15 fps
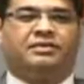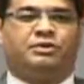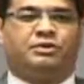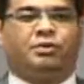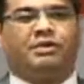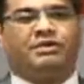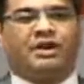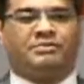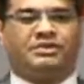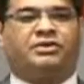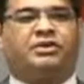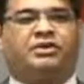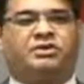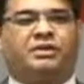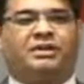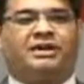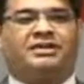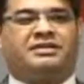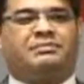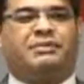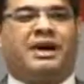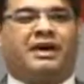So what comes across over there
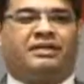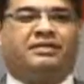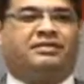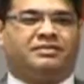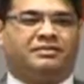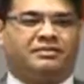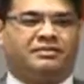is a barrier